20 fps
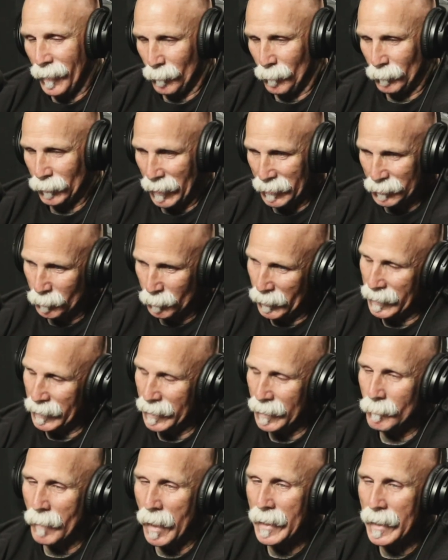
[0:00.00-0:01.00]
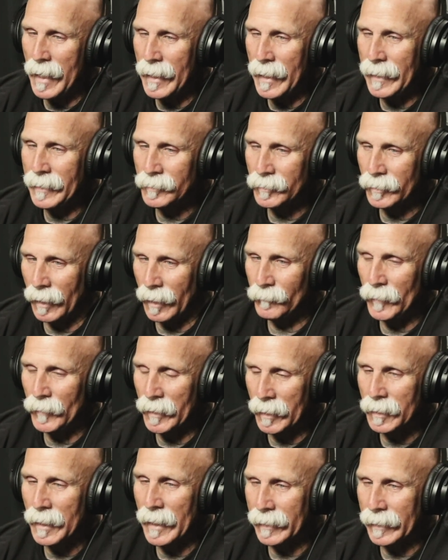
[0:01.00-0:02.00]
Plus, being at my age, I
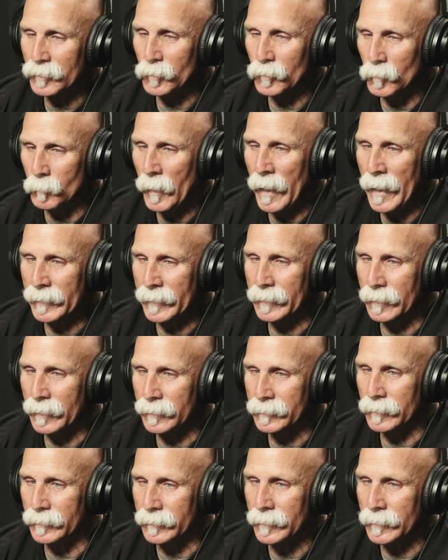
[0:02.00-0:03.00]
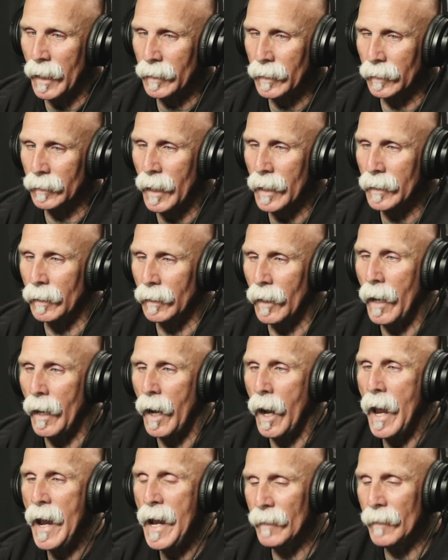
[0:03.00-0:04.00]
figured I could do painting because it's not a lot of
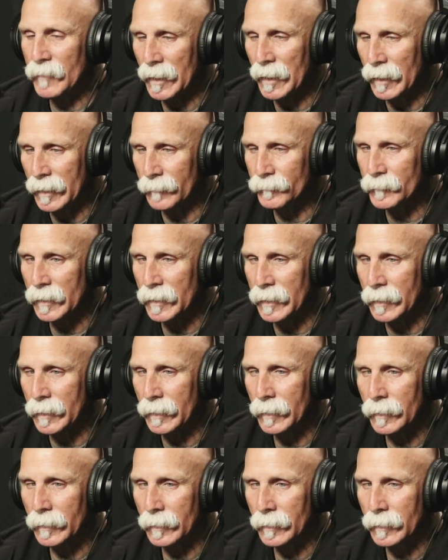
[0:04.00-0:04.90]
heavy lifting.